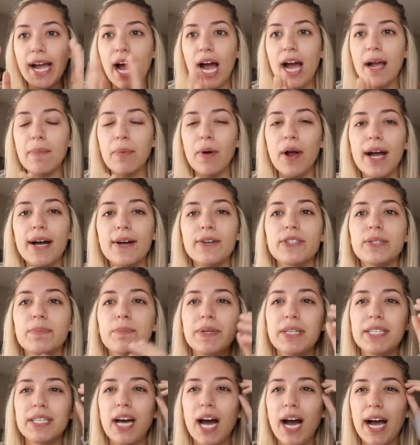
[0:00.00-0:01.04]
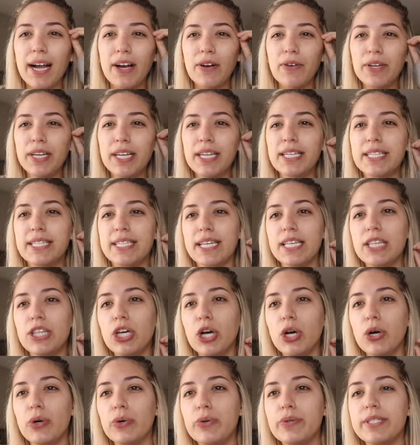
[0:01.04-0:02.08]
eyebrows, but I already did
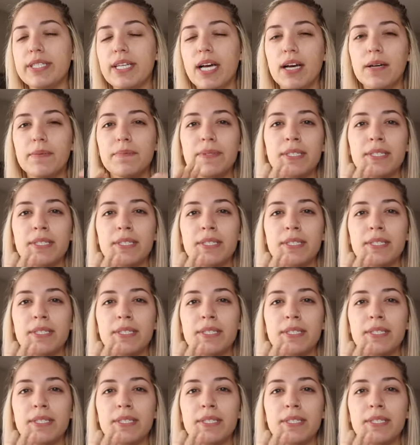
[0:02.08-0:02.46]
those.